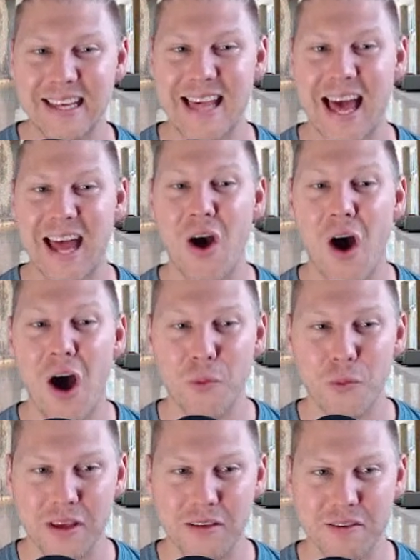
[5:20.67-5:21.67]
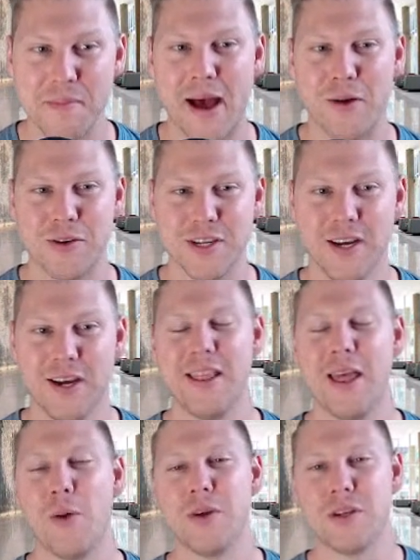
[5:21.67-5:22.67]
that Aweave amount
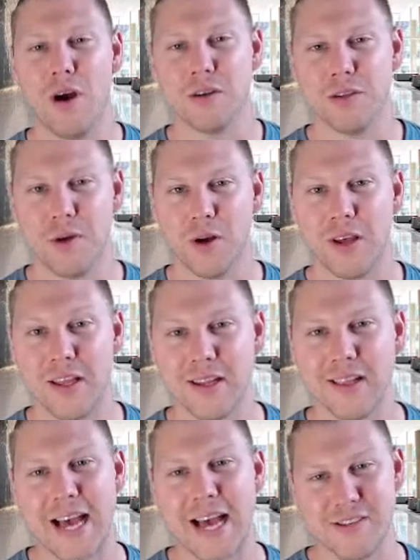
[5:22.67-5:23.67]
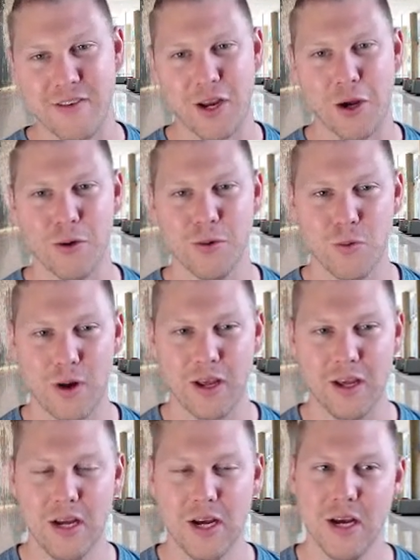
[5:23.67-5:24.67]
that we talked about in the last video, right?
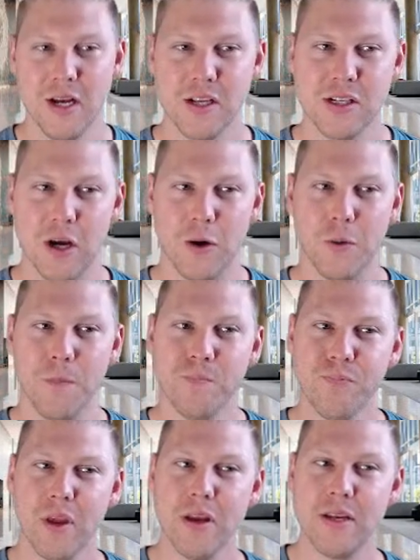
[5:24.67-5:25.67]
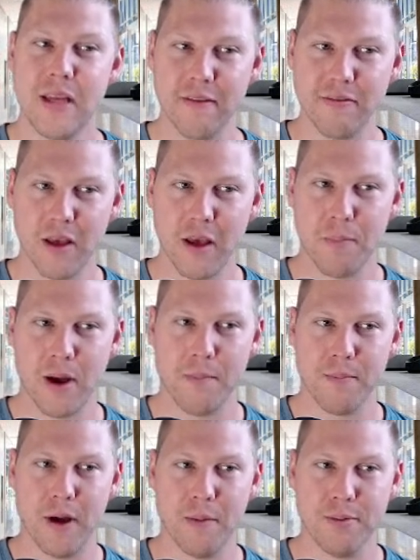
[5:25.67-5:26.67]
So definitely a pump
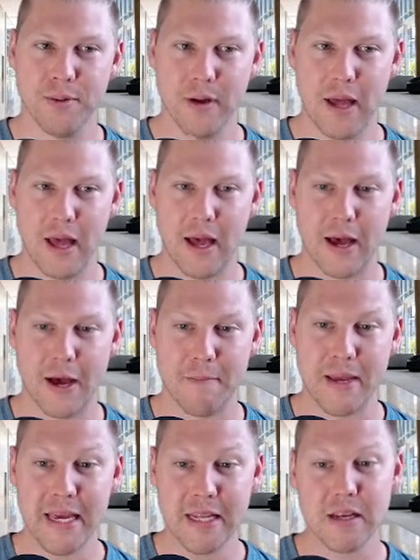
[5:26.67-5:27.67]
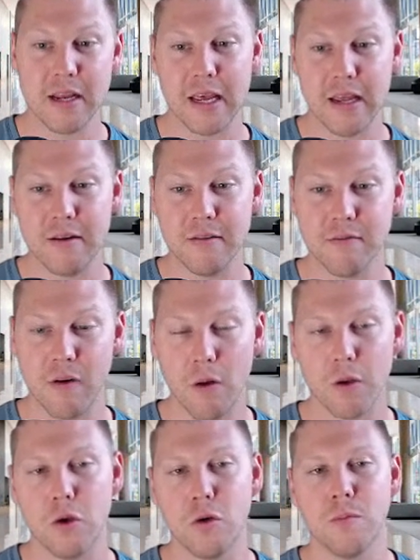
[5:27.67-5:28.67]
up in
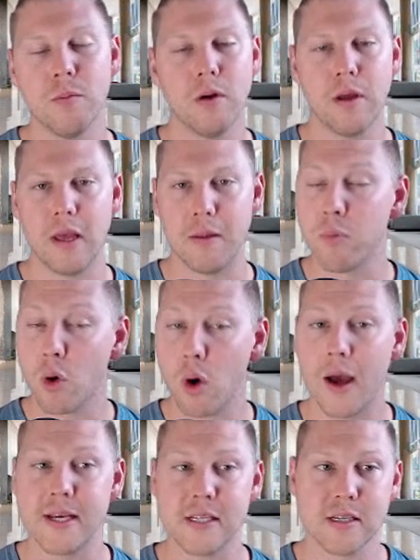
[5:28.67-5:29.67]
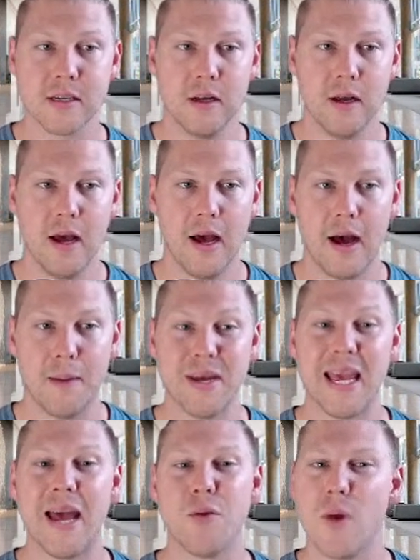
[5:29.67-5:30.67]
volume, in price, but
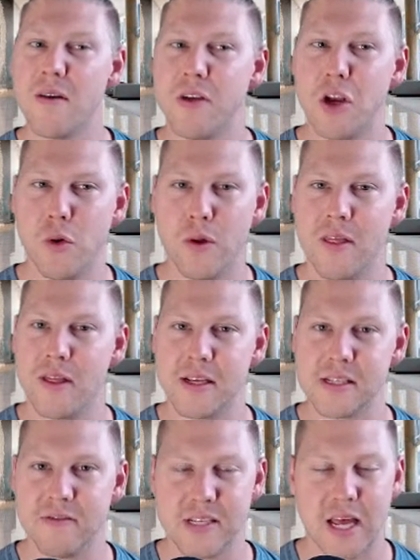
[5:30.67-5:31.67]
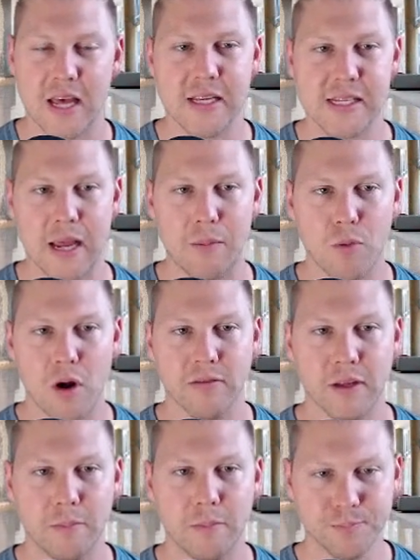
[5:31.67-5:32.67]
yet revenue and things have stayed the same roughly.